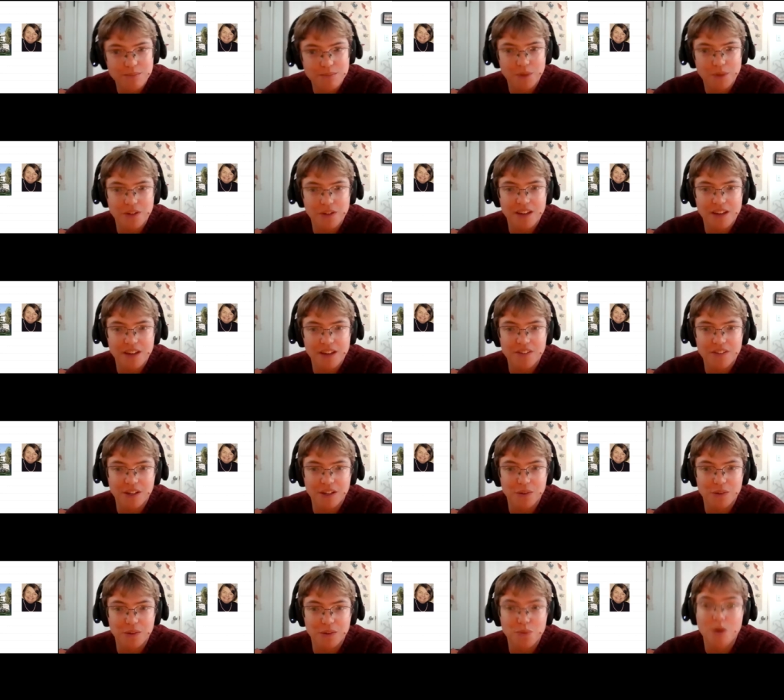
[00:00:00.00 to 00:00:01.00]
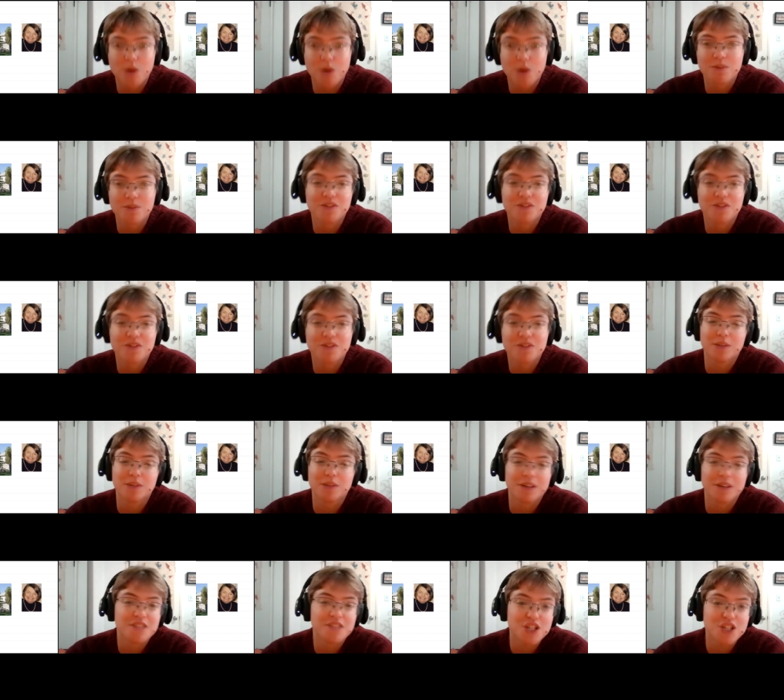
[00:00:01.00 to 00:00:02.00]
both in having a warm and friendly
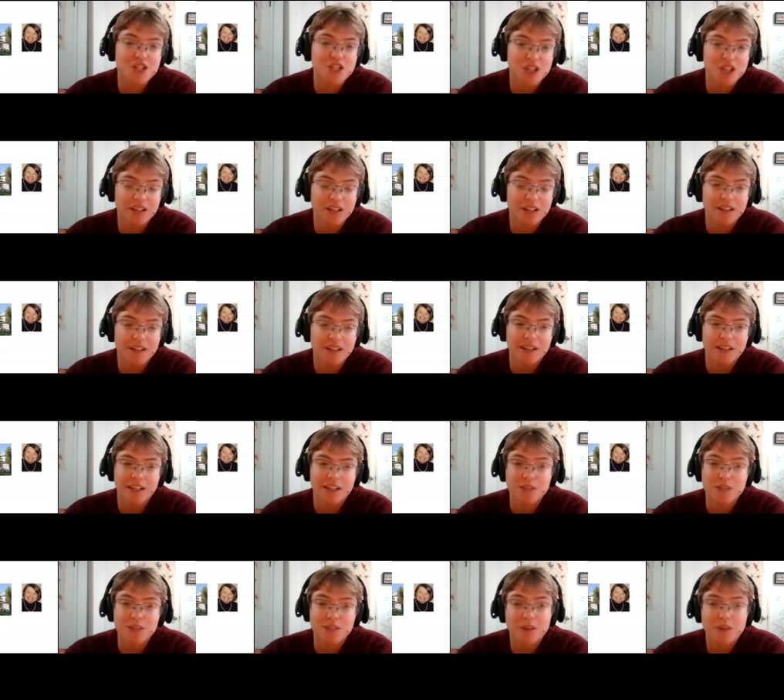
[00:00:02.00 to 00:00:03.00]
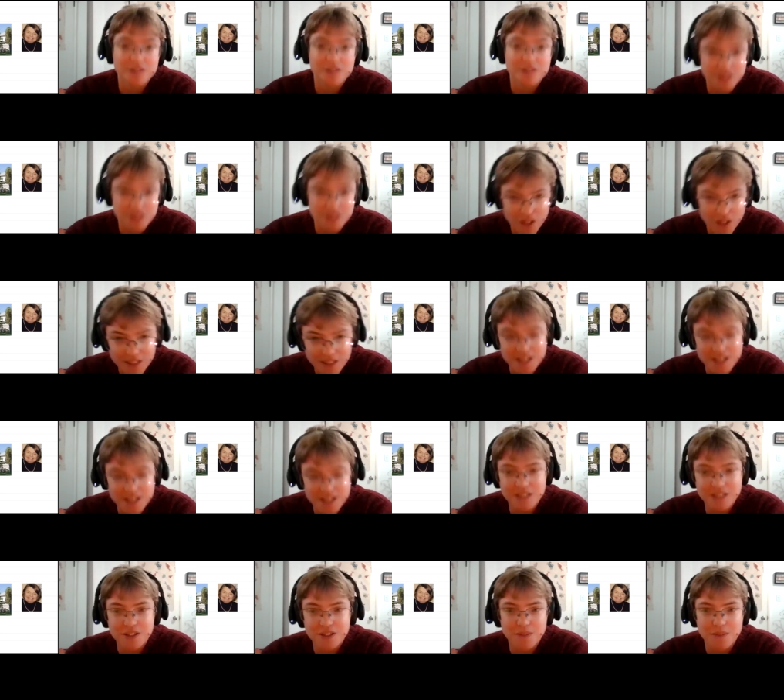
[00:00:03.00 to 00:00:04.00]
way of teaching, as well as its
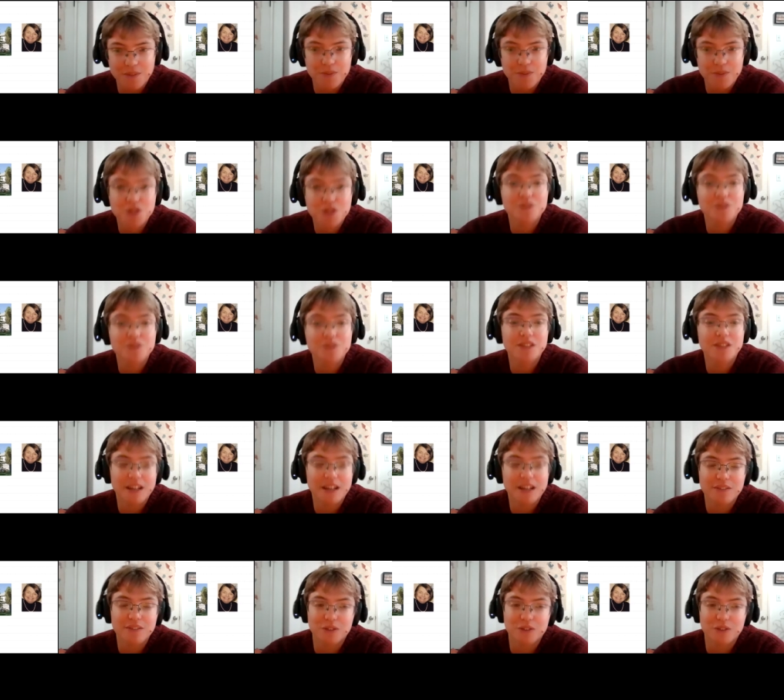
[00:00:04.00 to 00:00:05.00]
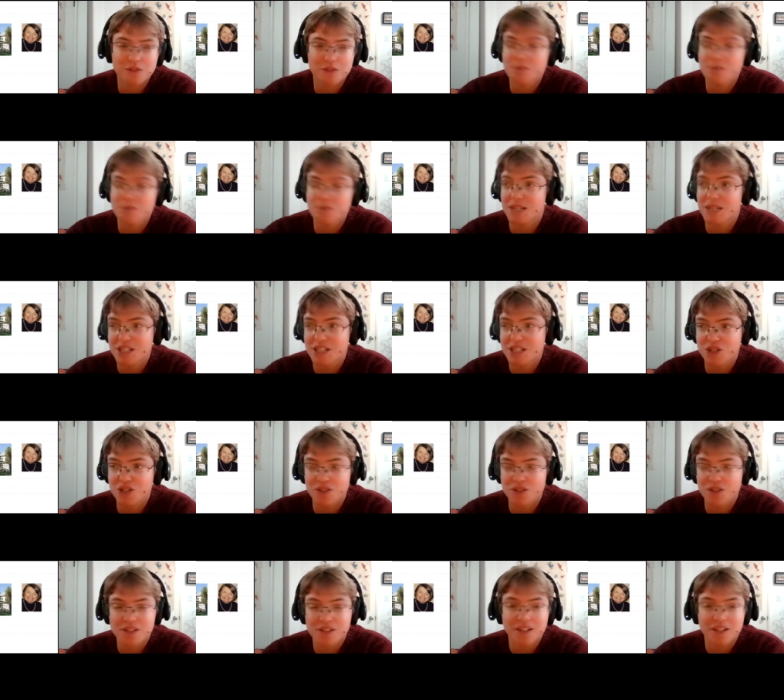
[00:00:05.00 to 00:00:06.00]
content, shows that I have learned from my
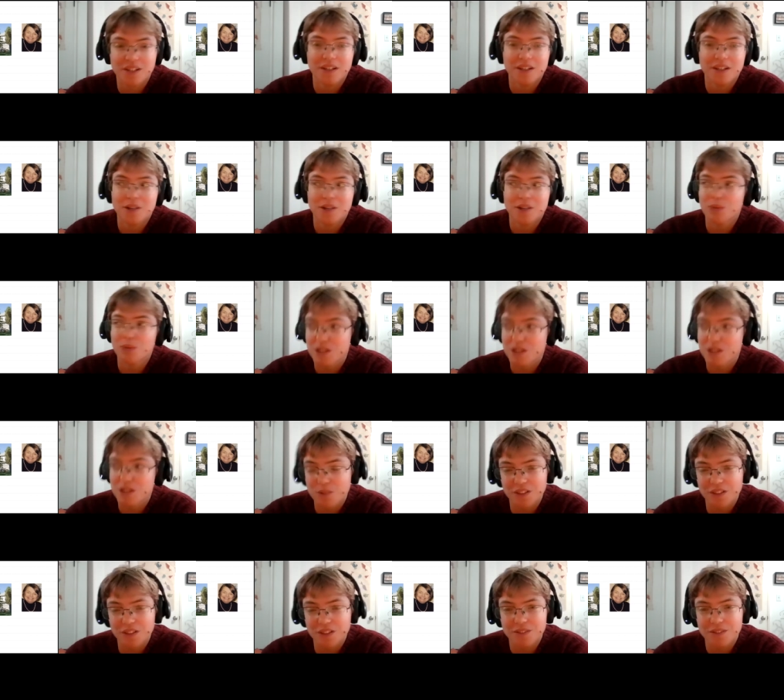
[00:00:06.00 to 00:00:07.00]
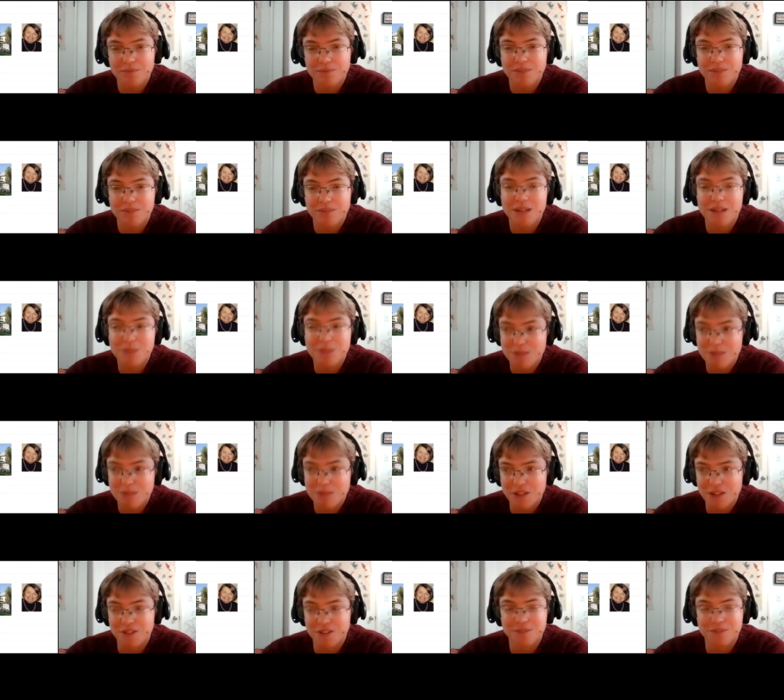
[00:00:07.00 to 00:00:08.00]
teachers, Westwood and my
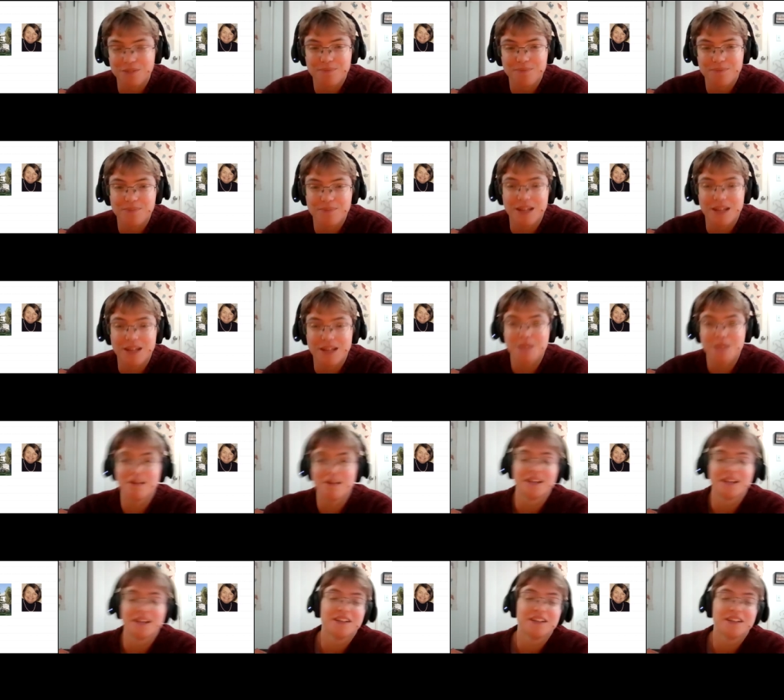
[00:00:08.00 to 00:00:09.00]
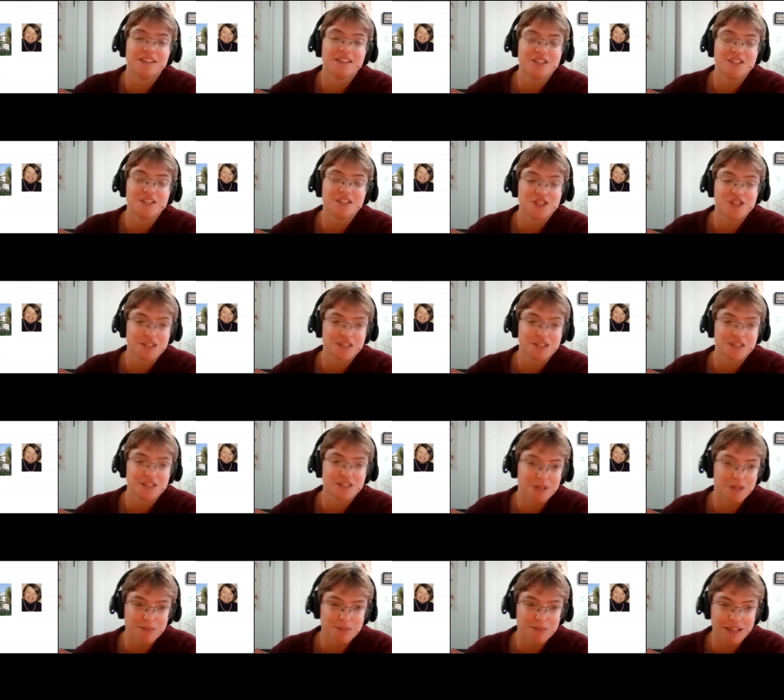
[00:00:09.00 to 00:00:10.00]
mother and my Indigenous
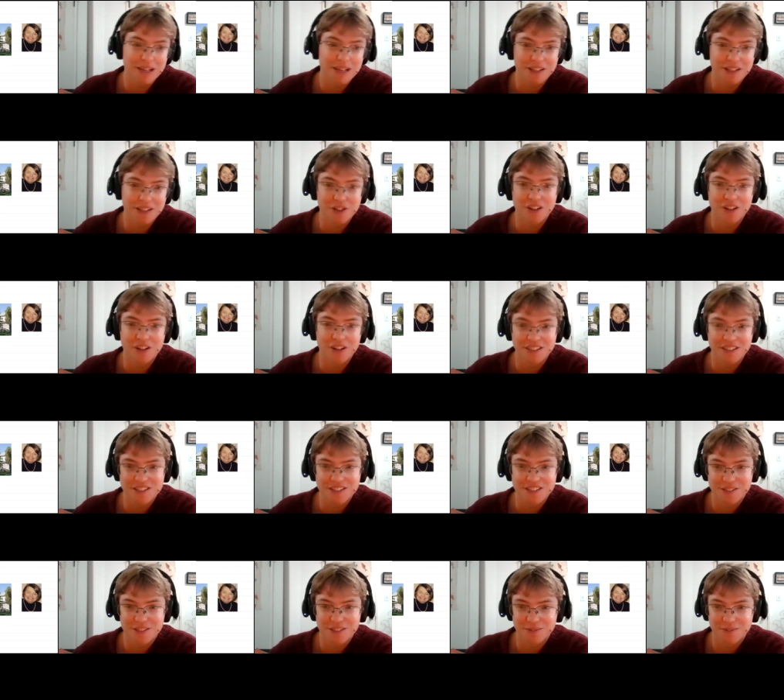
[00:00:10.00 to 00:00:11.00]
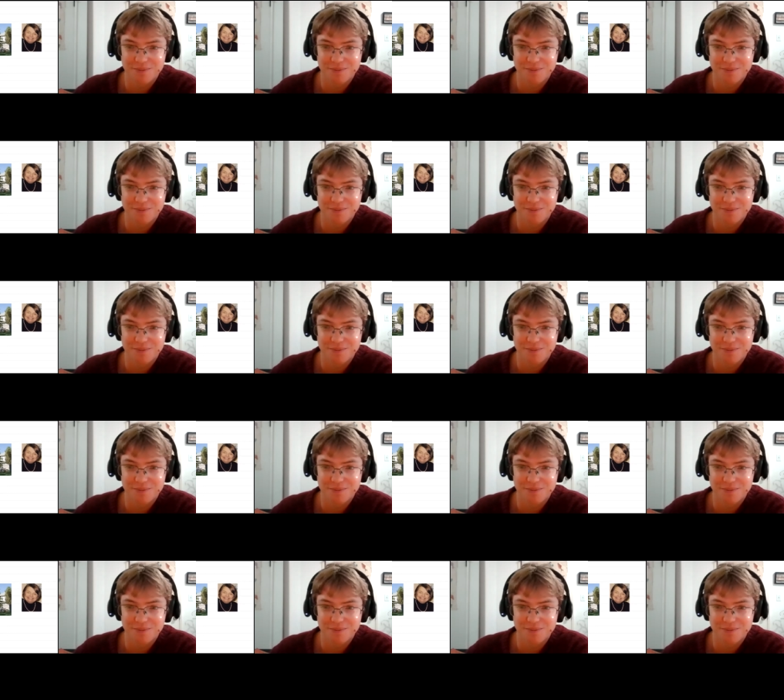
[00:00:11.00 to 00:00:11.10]
community planning colleagues.